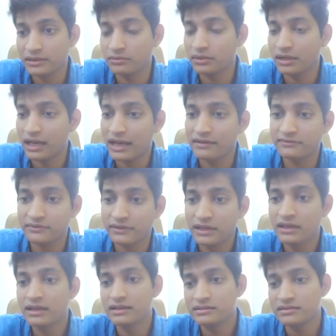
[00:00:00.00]
You will have
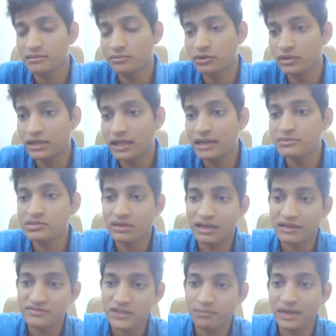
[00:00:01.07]
some good times, you'll
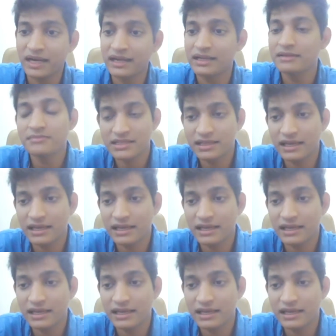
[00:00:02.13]
have some bad times.